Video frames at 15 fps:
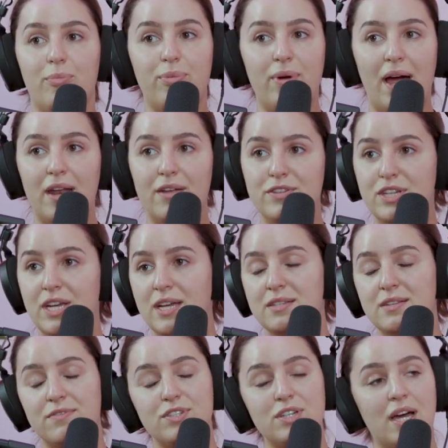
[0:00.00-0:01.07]
proud of she
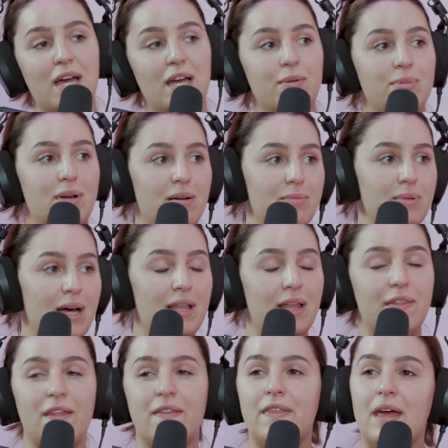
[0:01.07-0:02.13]
is of Jay, blah, blah,
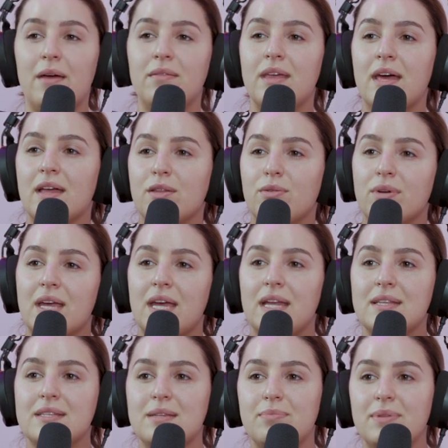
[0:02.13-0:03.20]
and then their little
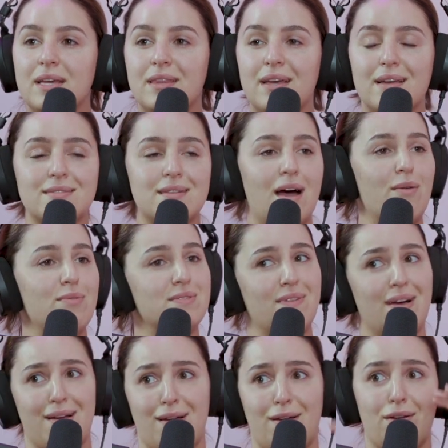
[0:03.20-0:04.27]
kid sibling things. And I was
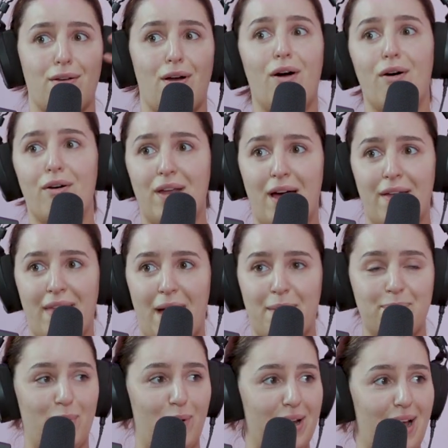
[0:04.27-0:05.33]
fucking gone at
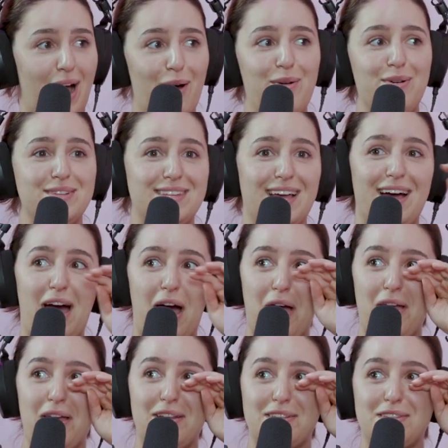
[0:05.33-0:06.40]
that point. I was
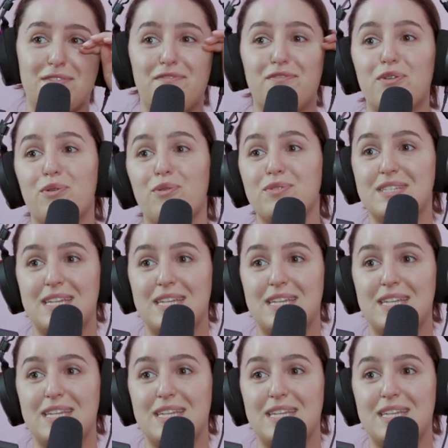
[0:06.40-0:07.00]
in full